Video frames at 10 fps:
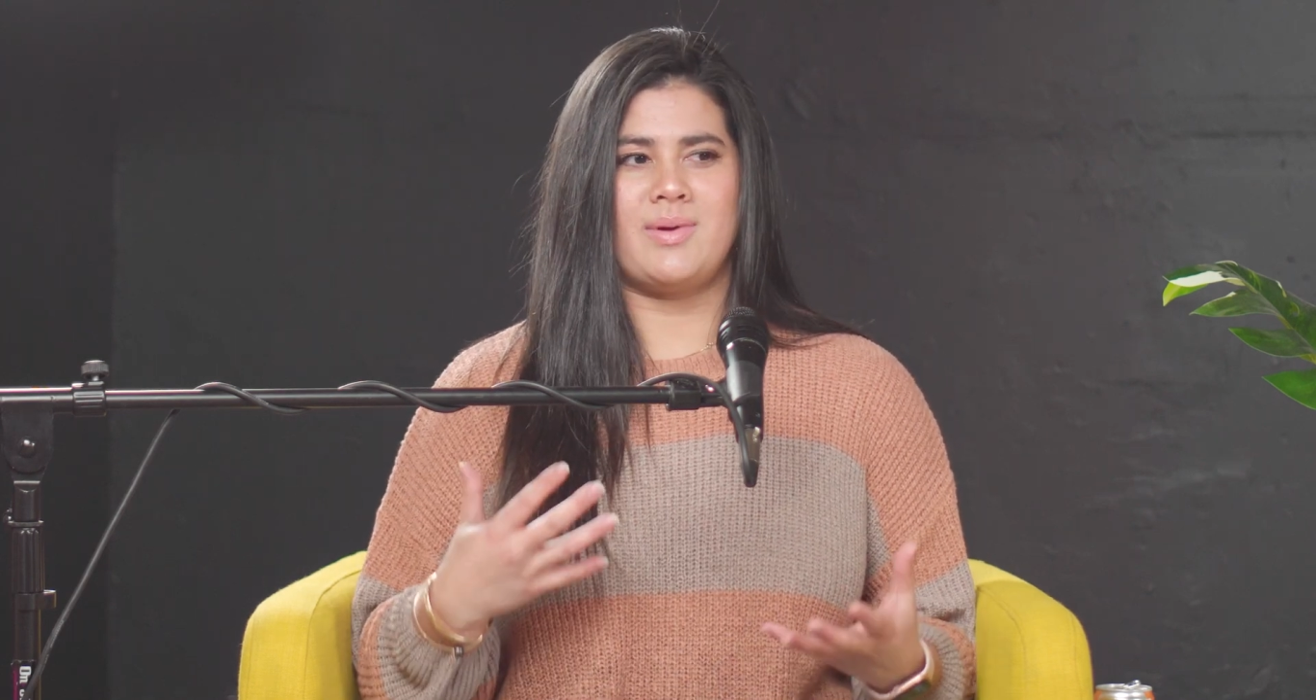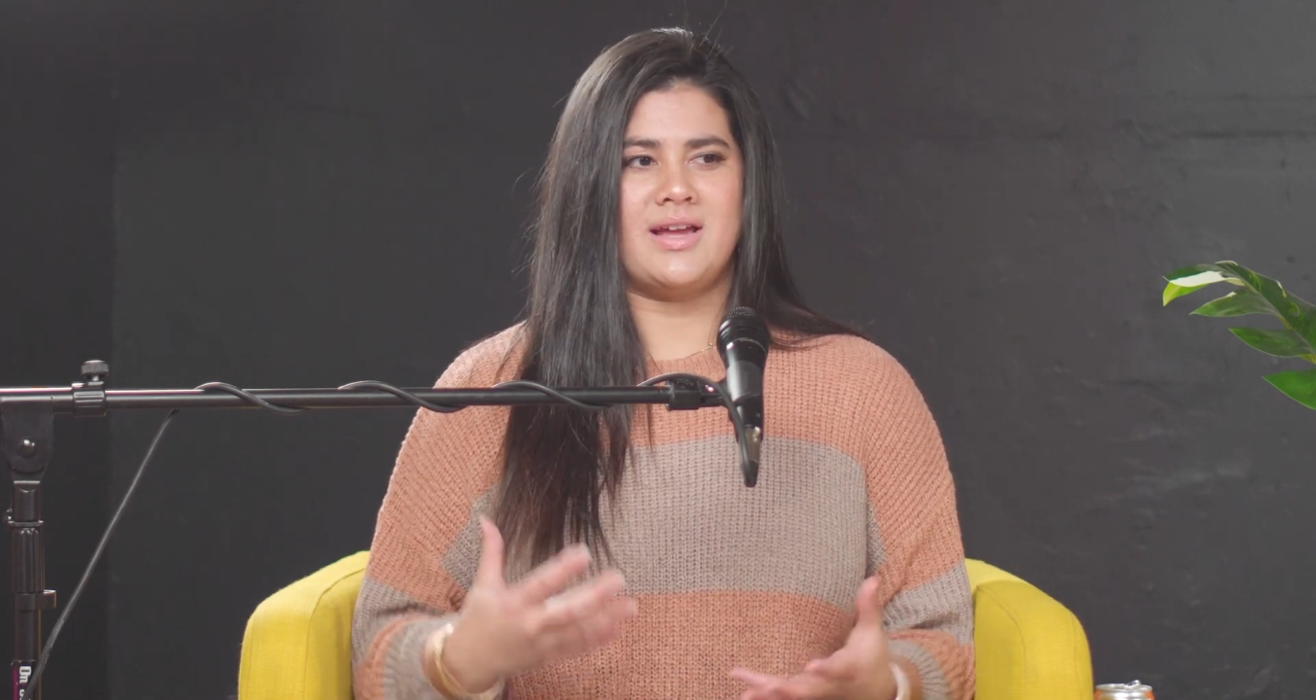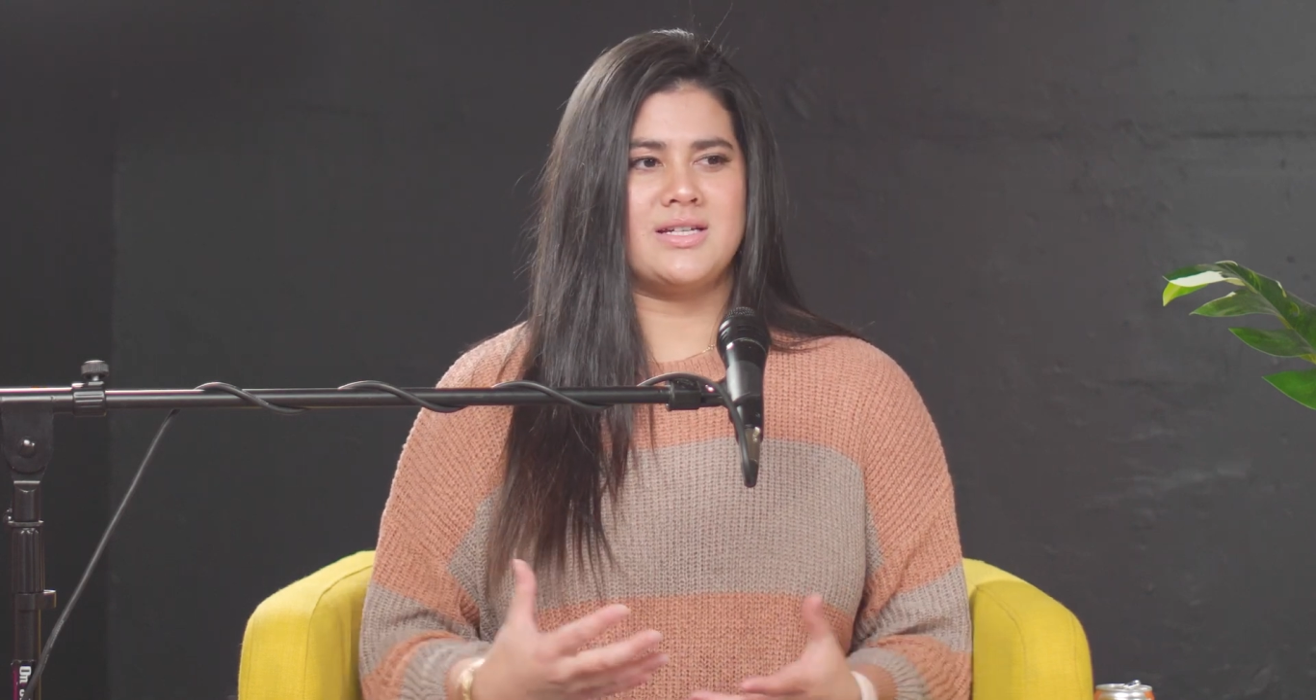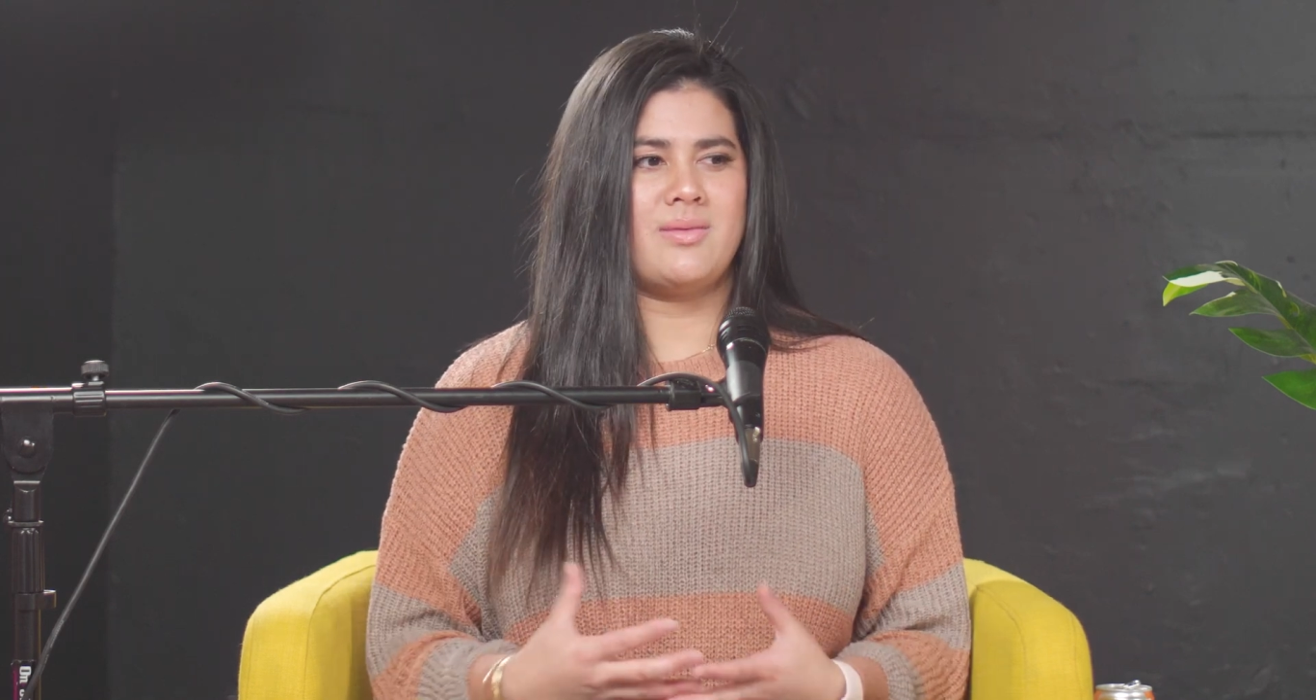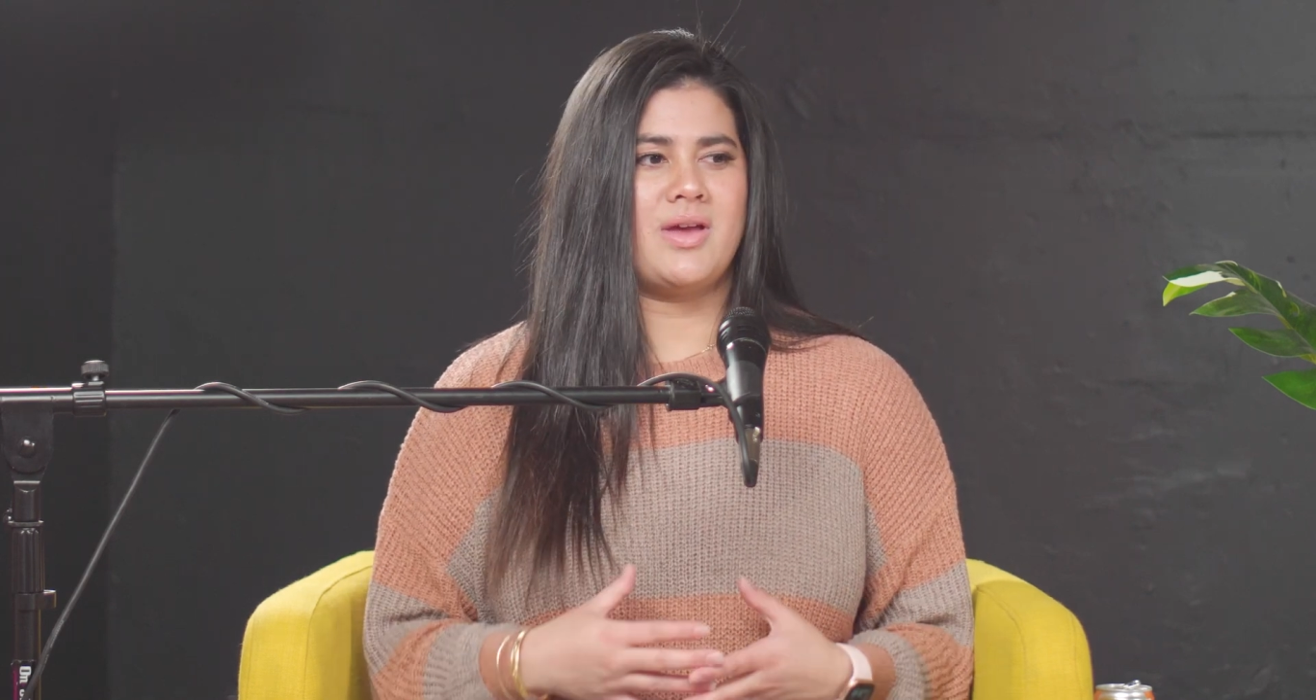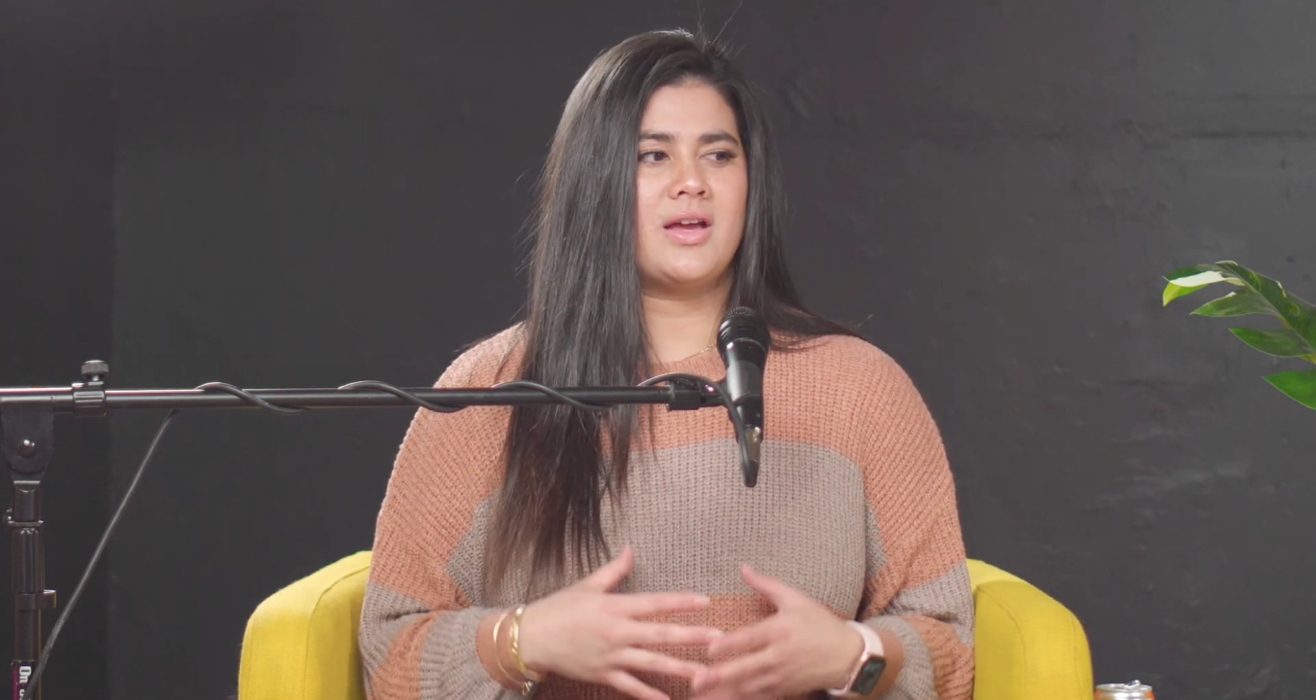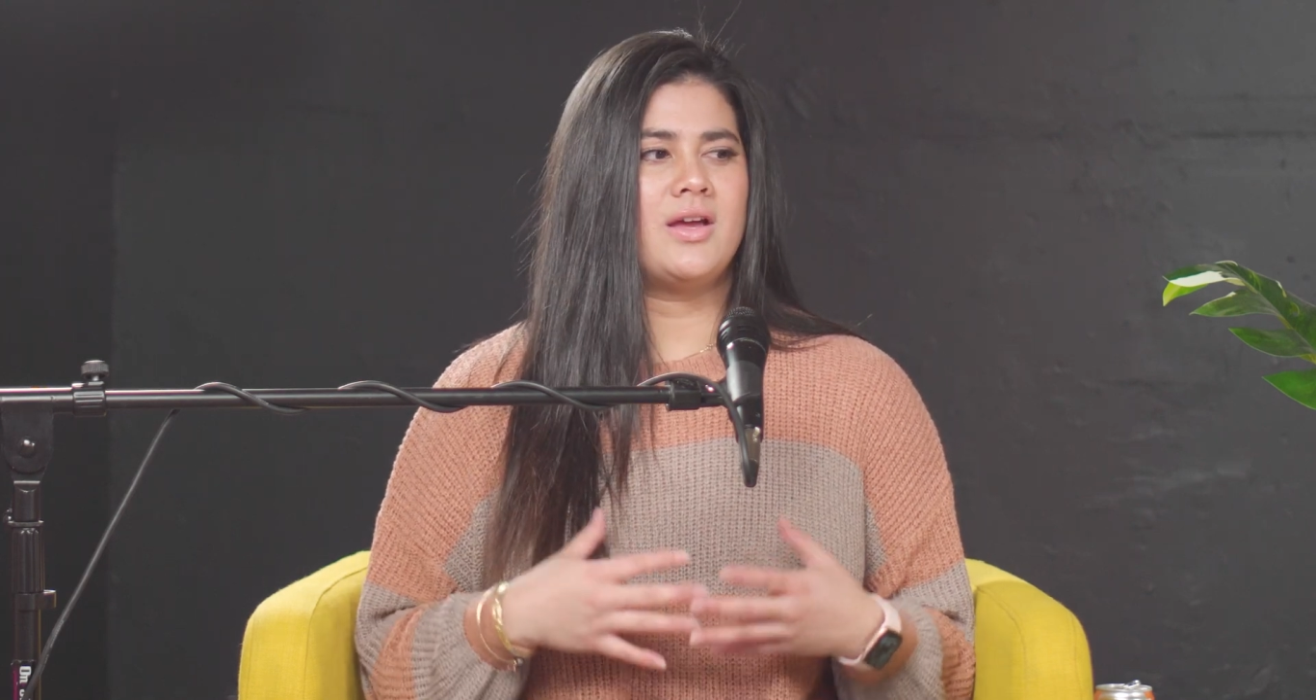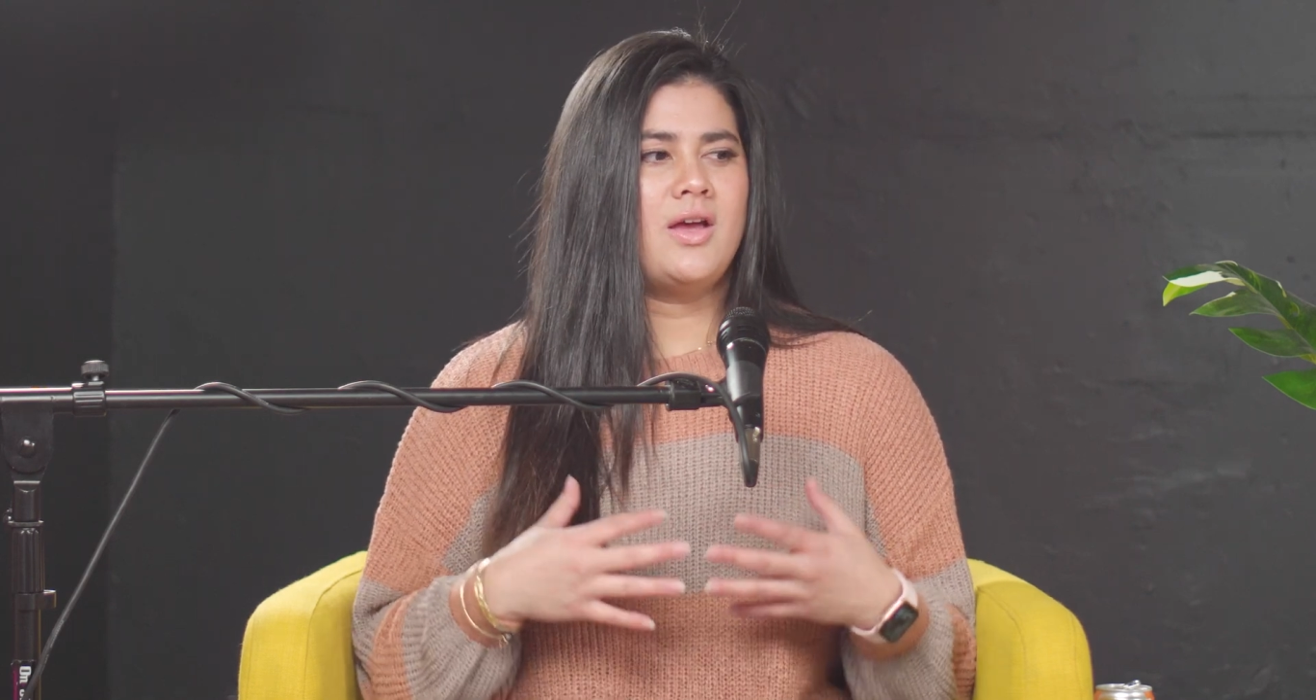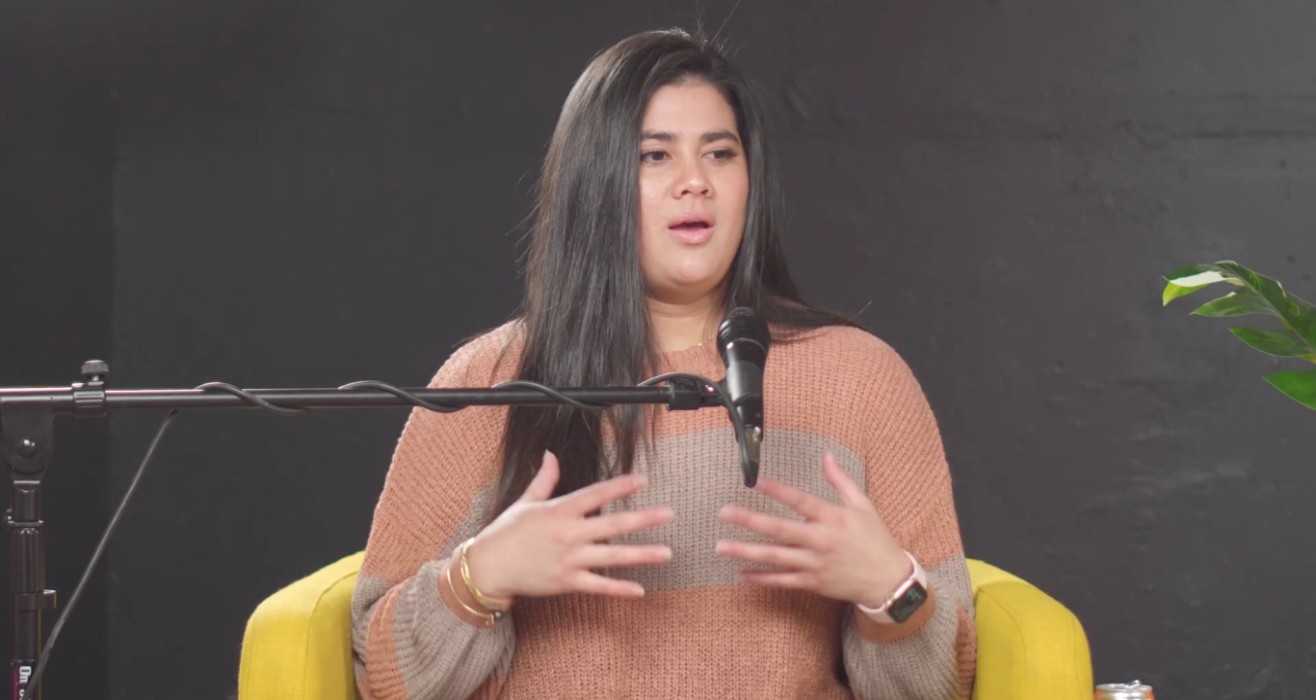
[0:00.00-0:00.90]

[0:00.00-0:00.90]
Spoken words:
pandemic,